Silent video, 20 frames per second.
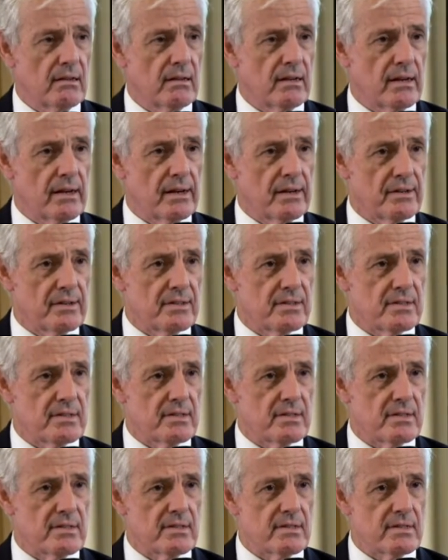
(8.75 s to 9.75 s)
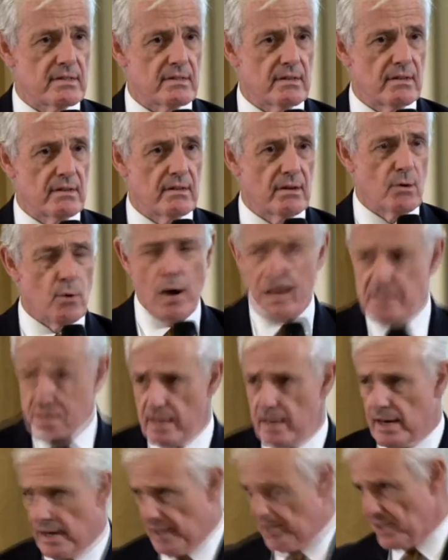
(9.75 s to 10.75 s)
is quite a
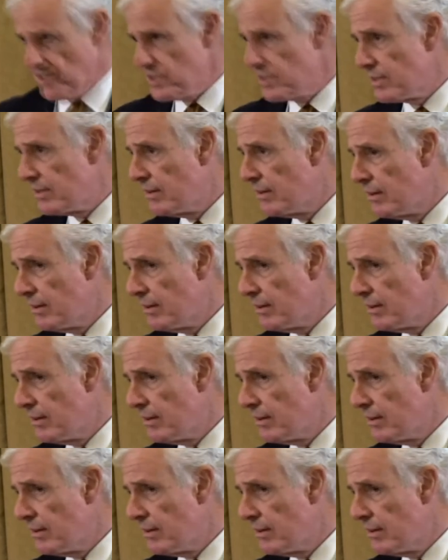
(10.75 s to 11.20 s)
curse.